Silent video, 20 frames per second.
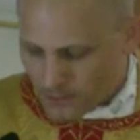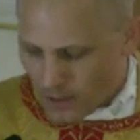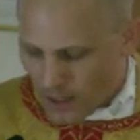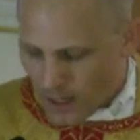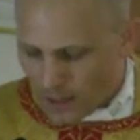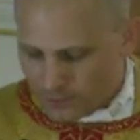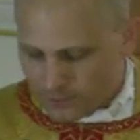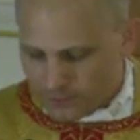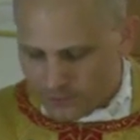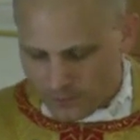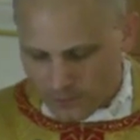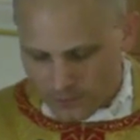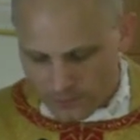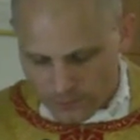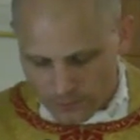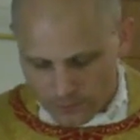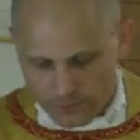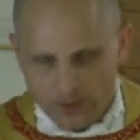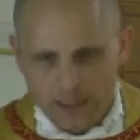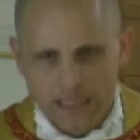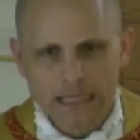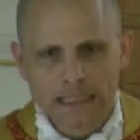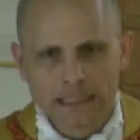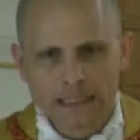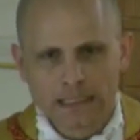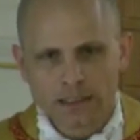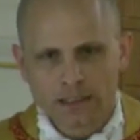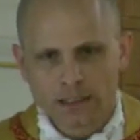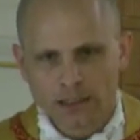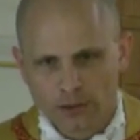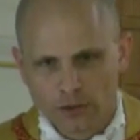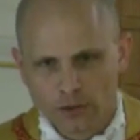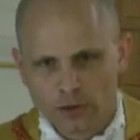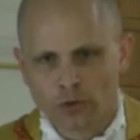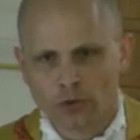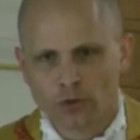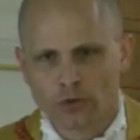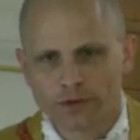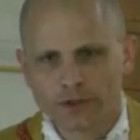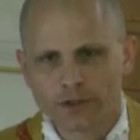The Nazis
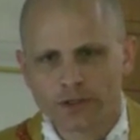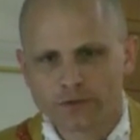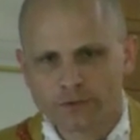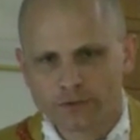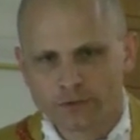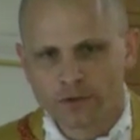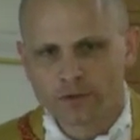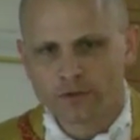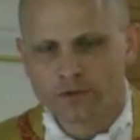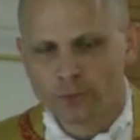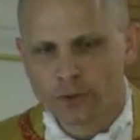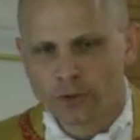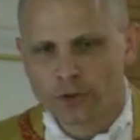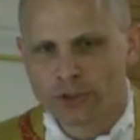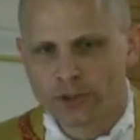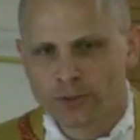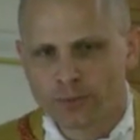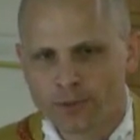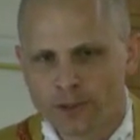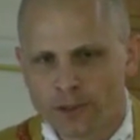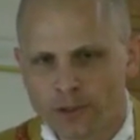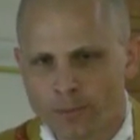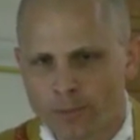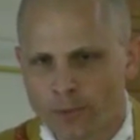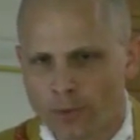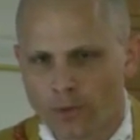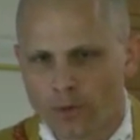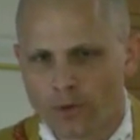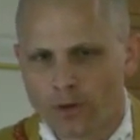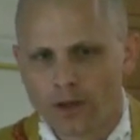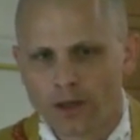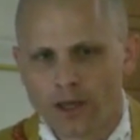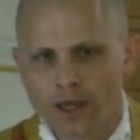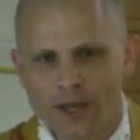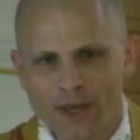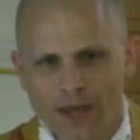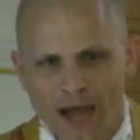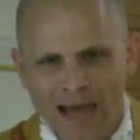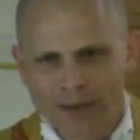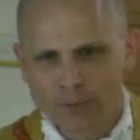killed 6 million people,
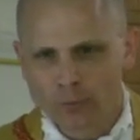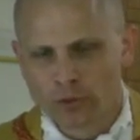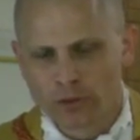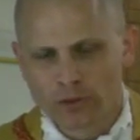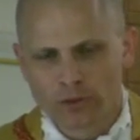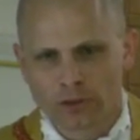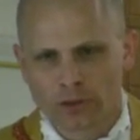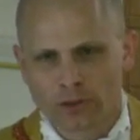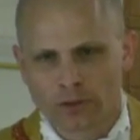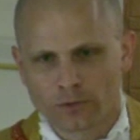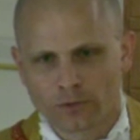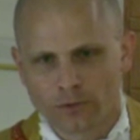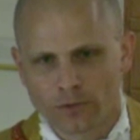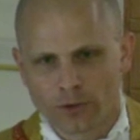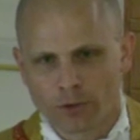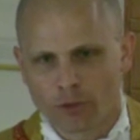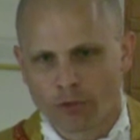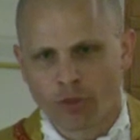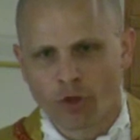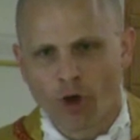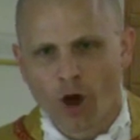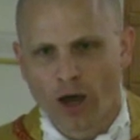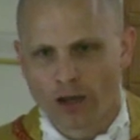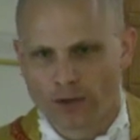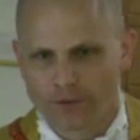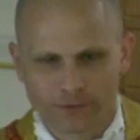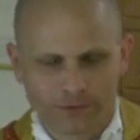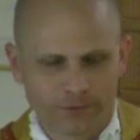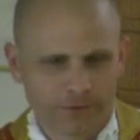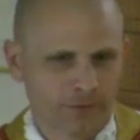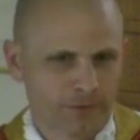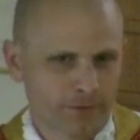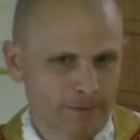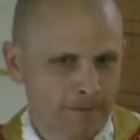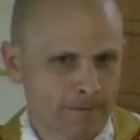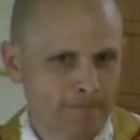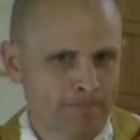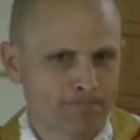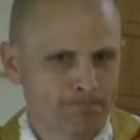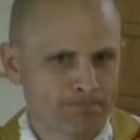not with their
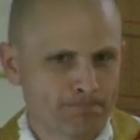thoughts.